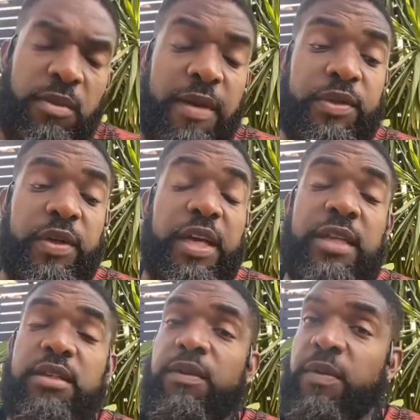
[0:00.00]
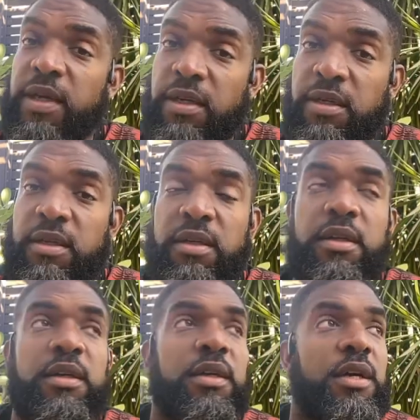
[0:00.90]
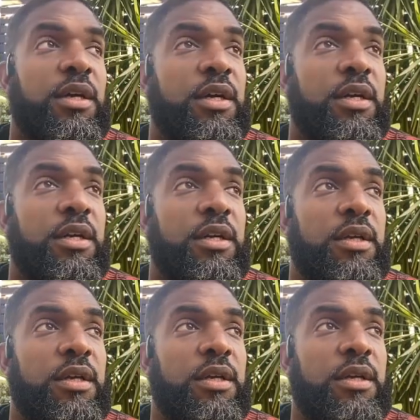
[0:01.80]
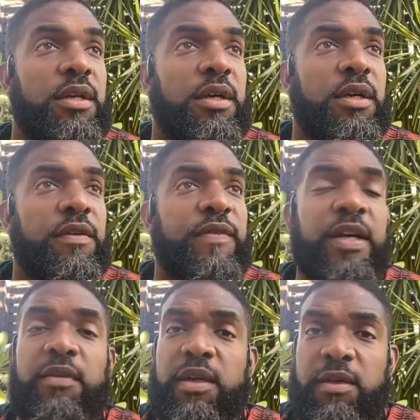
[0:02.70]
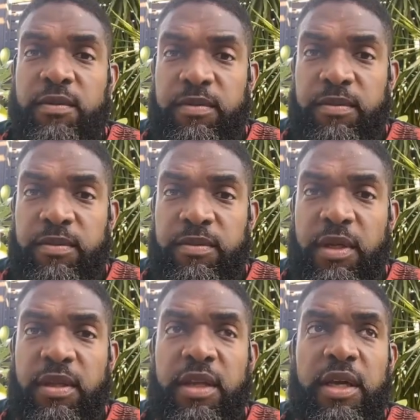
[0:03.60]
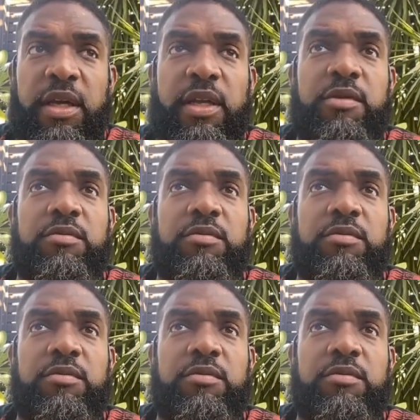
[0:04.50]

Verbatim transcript: I'm sorry, got to Kuwait, and I found out that